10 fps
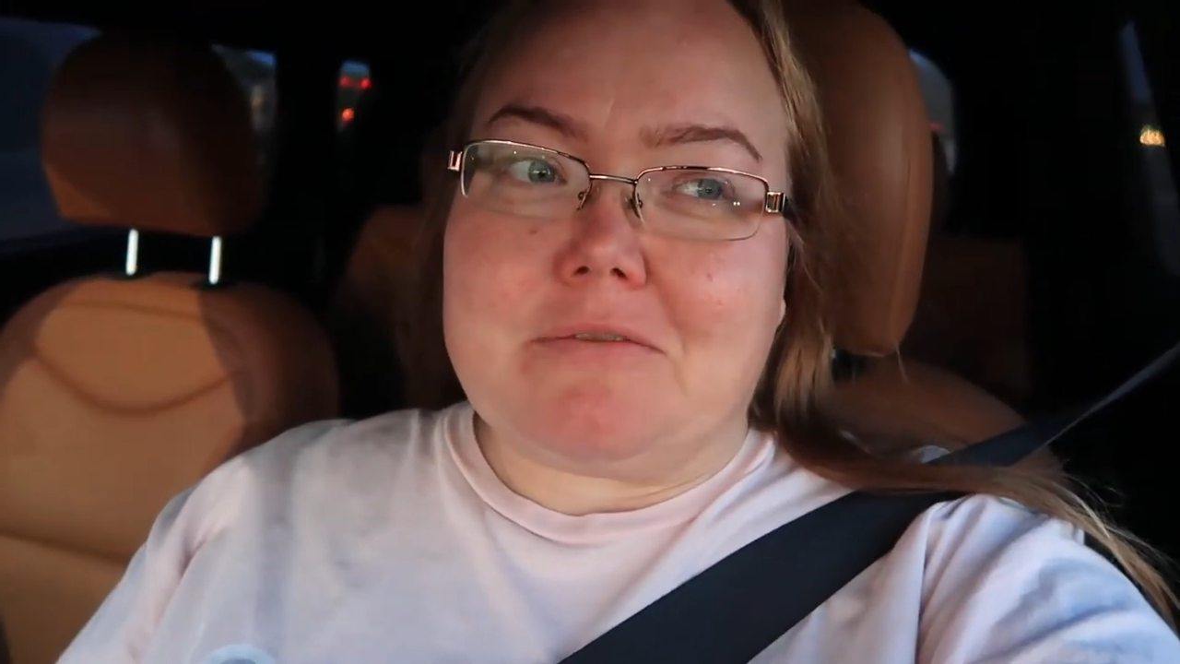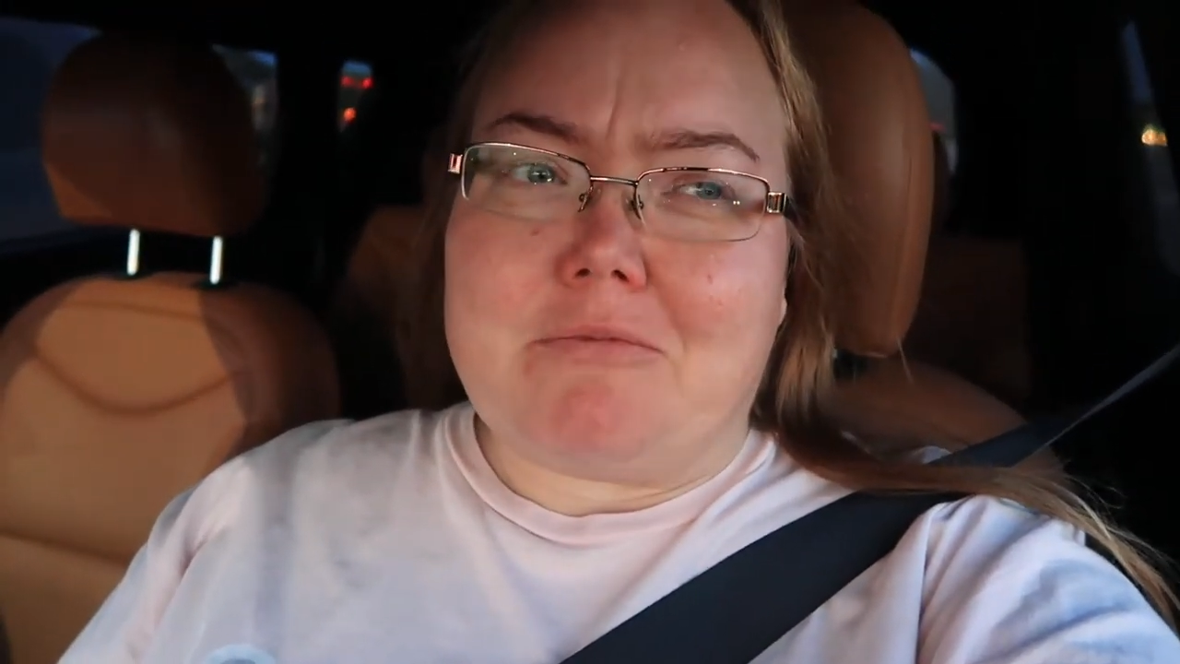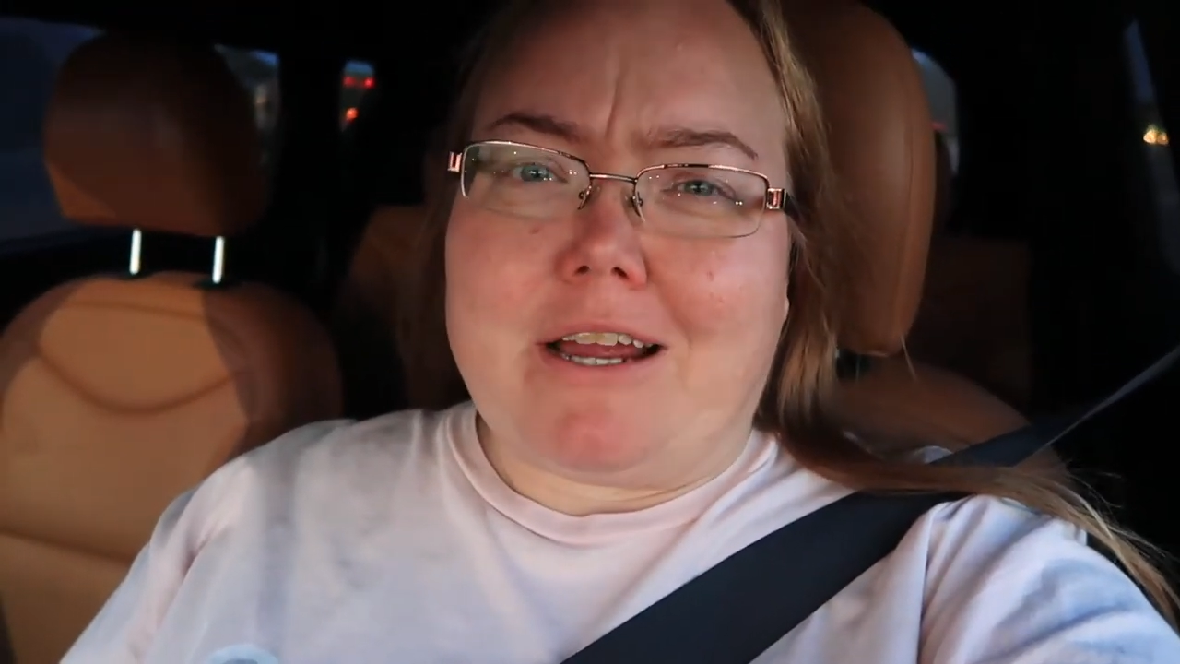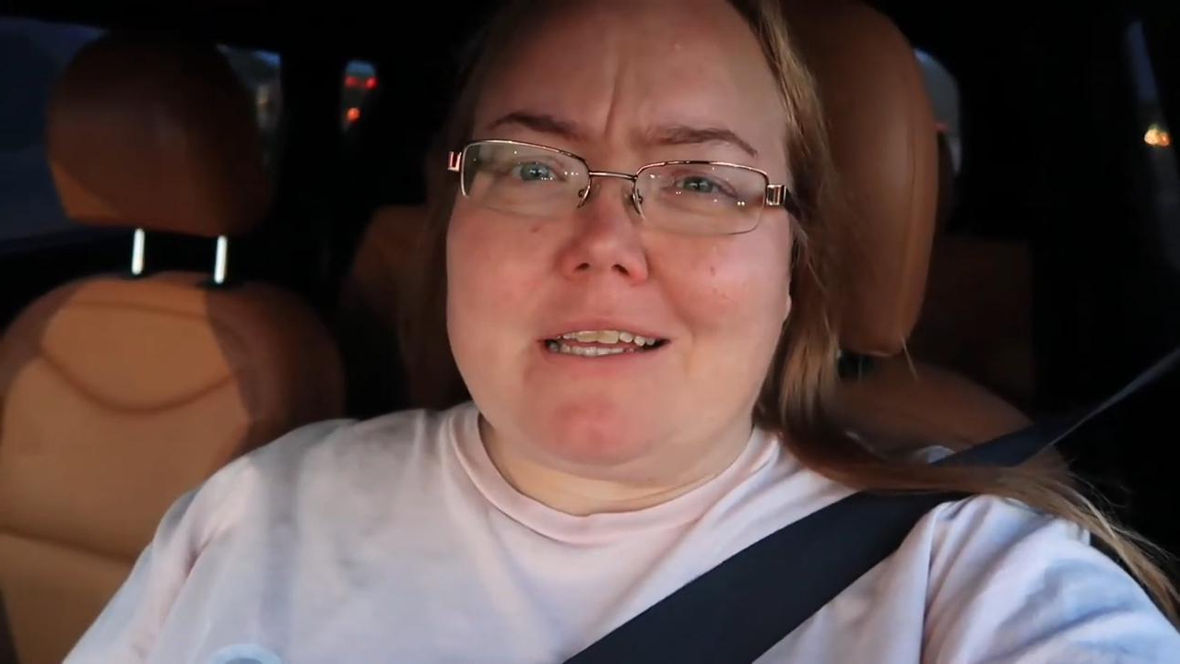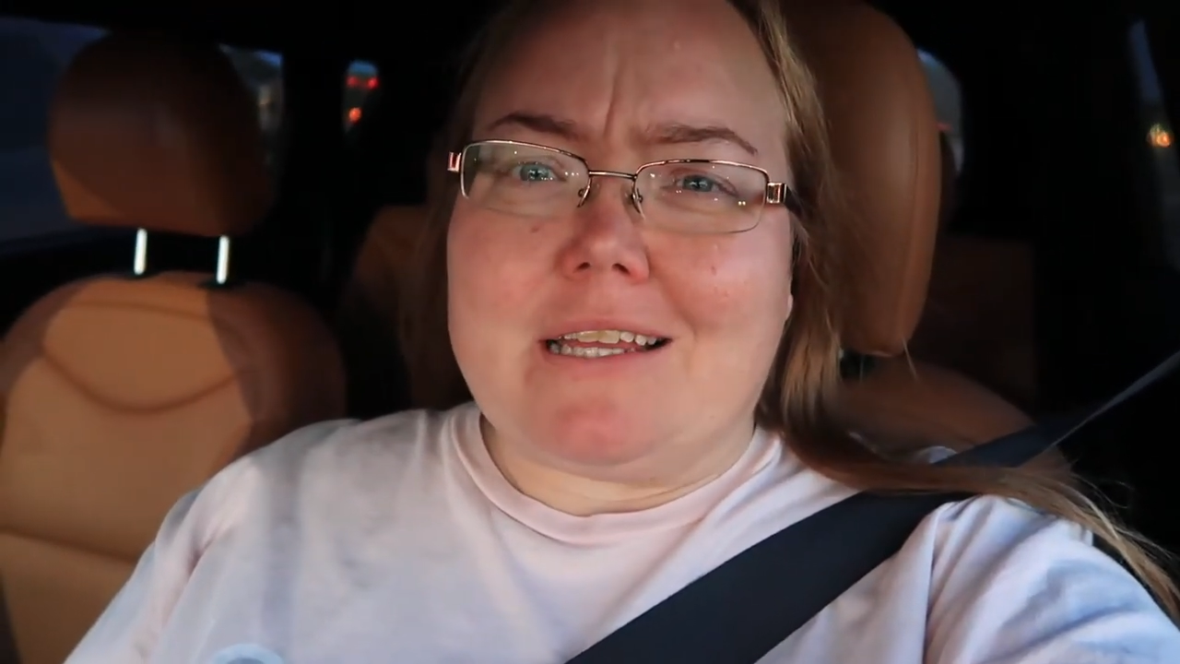from
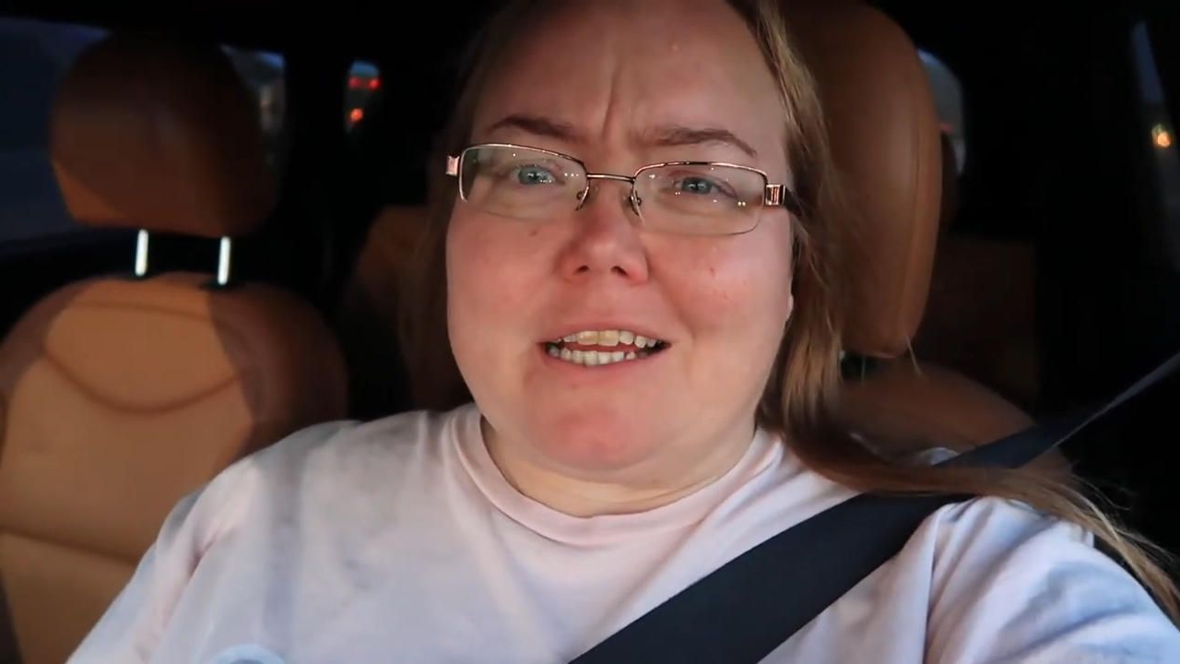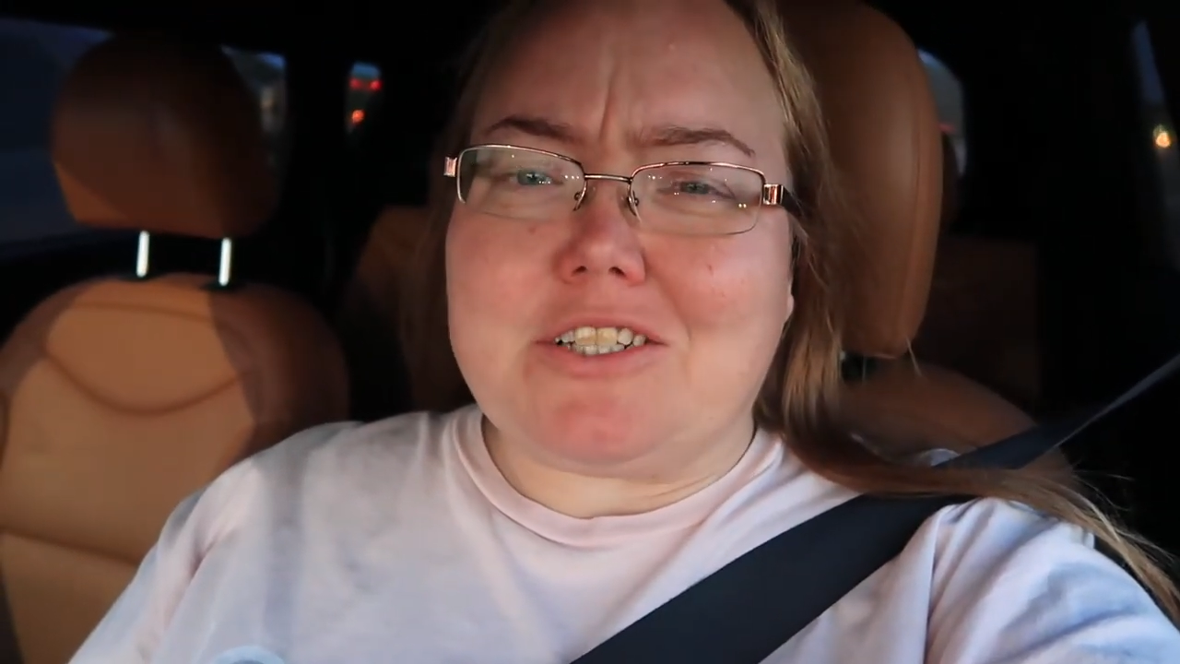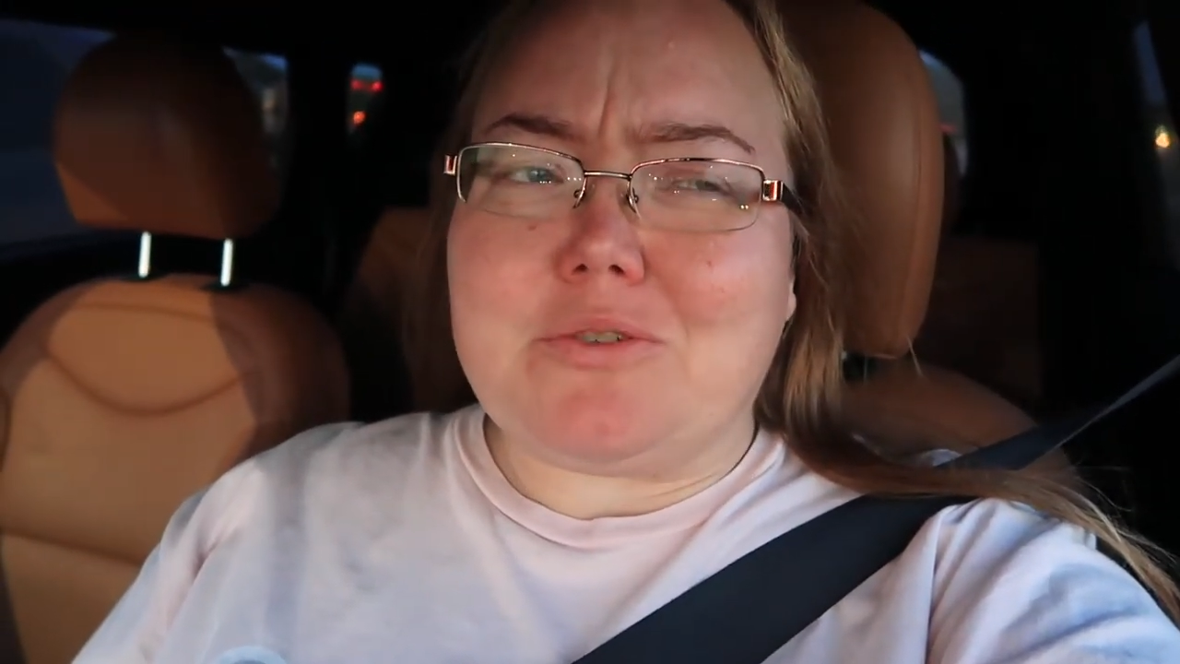Rylan like